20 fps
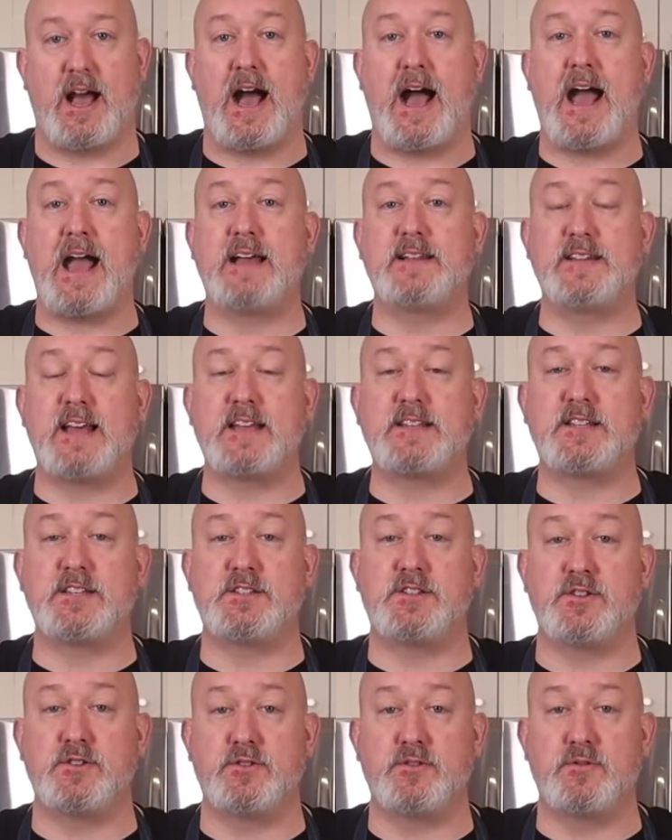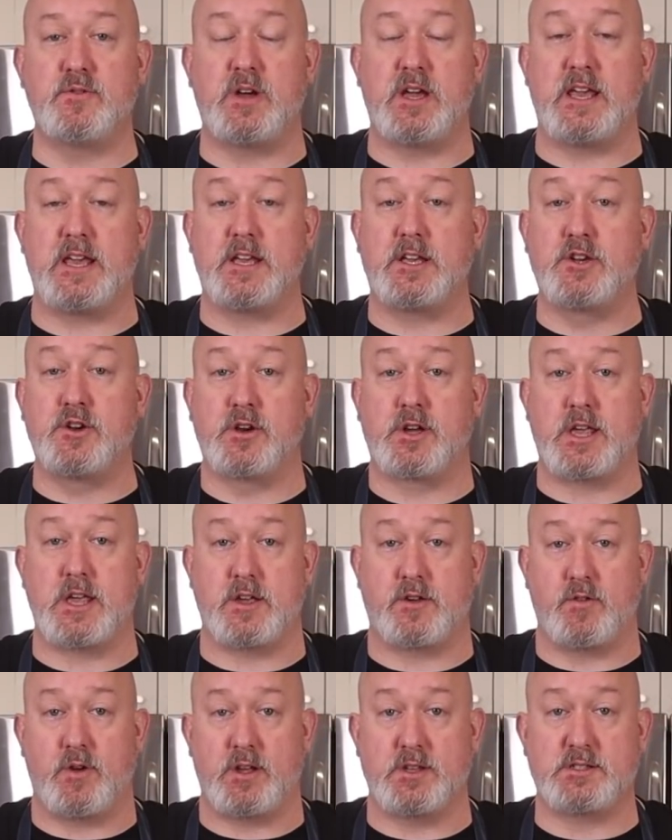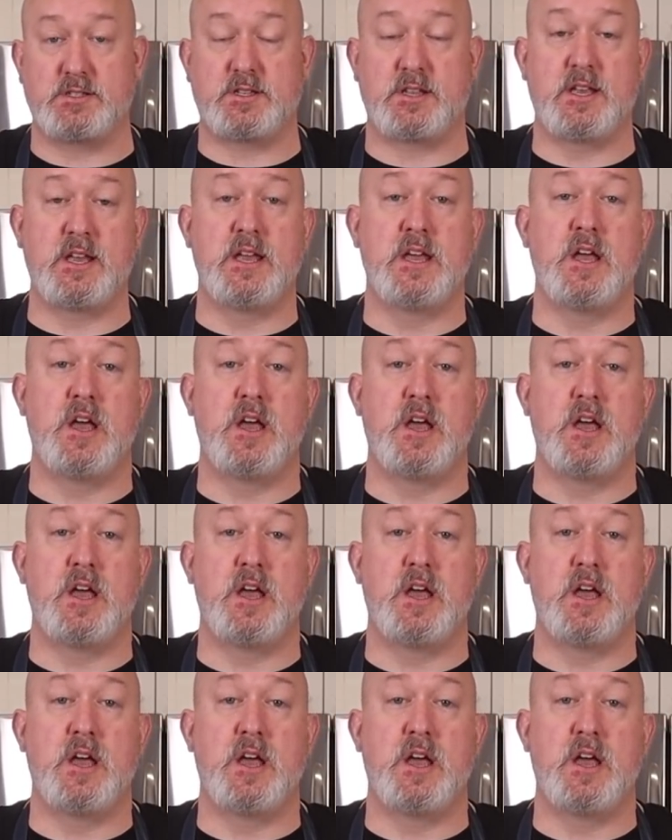I like to do a cookie crust.